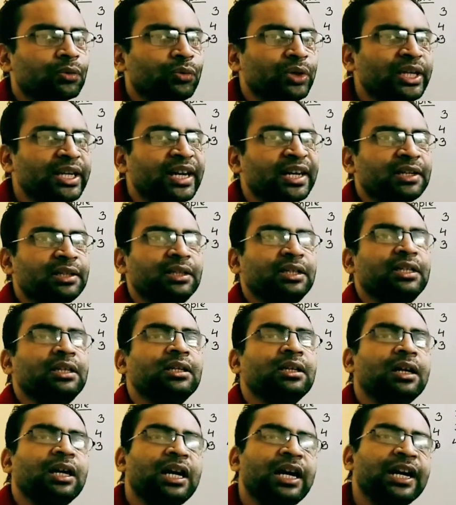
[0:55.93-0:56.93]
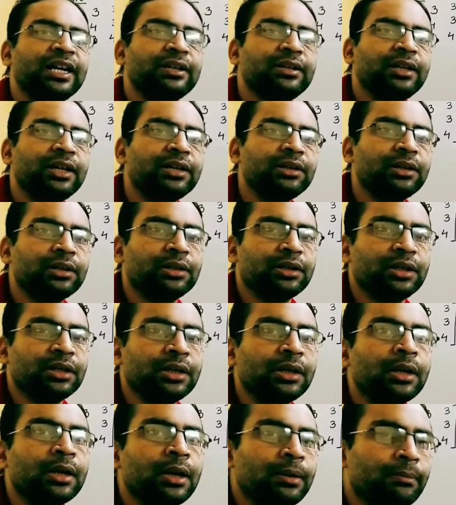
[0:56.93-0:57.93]
we get the
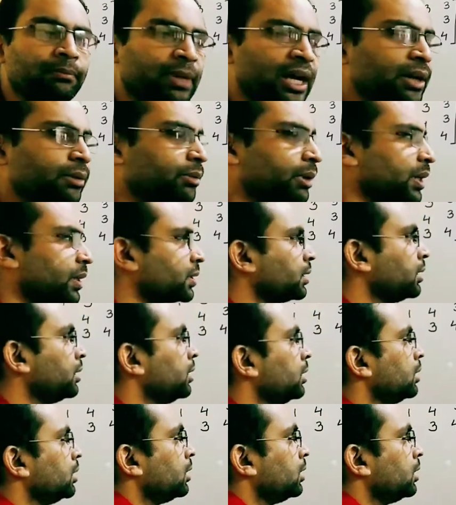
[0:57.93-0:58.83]
identity matrix.